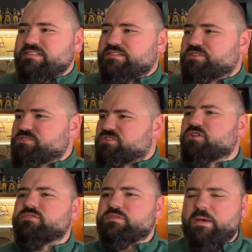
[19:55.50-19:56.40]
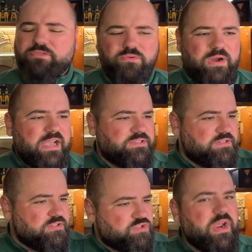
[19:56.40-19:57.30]
concerns about the
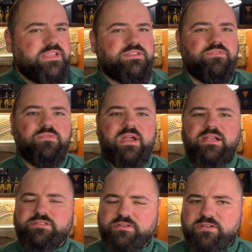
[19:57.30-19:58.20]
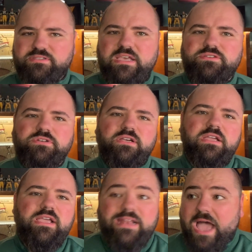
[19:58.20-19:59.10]
roster, strengths of the roster, etc.
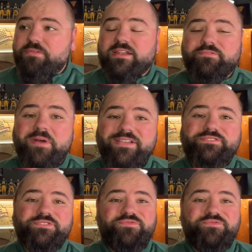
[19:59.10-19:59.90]
Now that the roster's